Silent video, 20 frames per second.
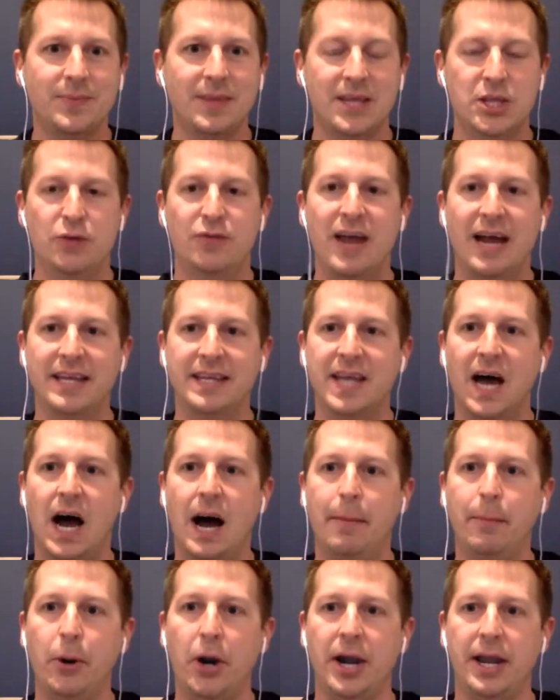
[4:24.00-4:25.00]
you've got
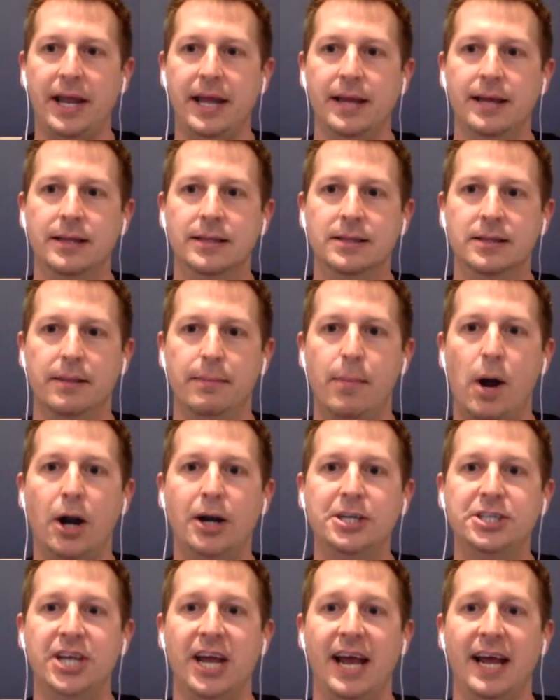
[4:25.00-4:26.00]
Tom Brady,
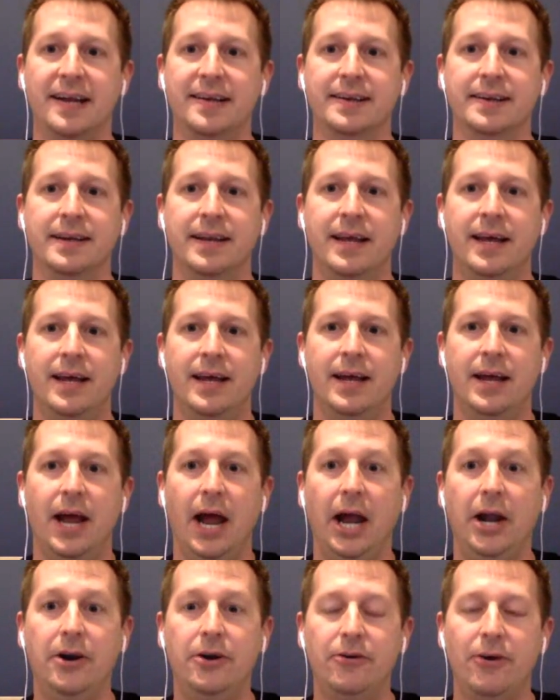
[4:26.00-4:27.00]
Lamar Jackson,
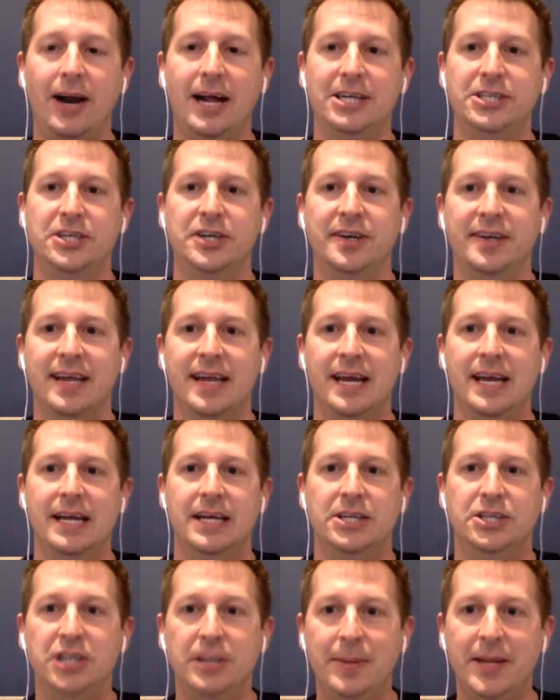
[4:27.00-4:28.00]
Aaron Rodgers,
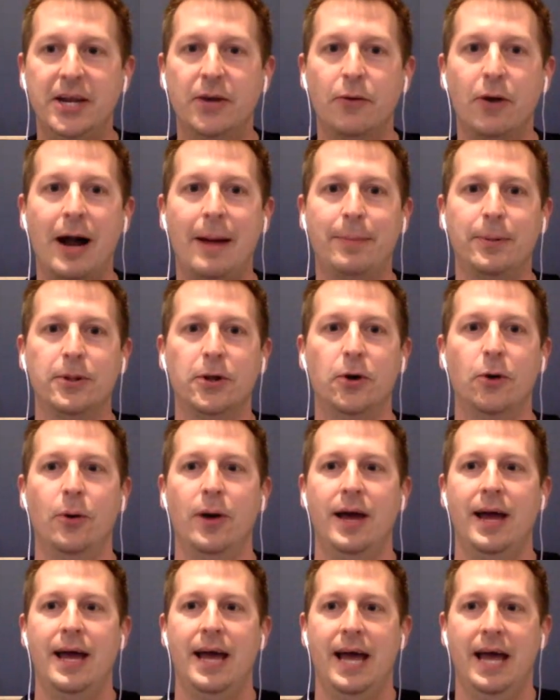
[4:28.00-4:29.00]
Jimmy Garoppolo,
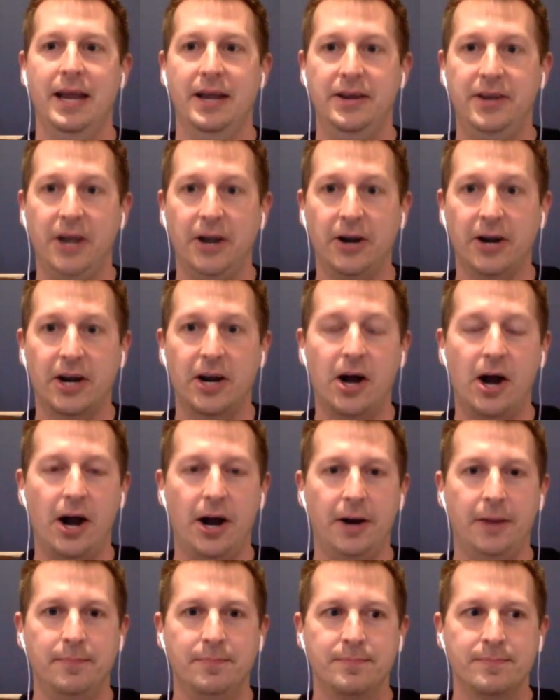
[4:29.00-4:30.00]
and Derek
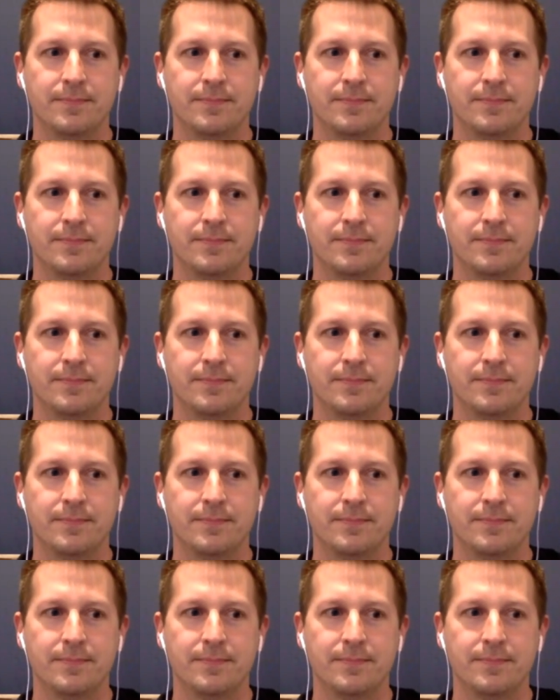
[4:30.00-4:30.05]
Carr.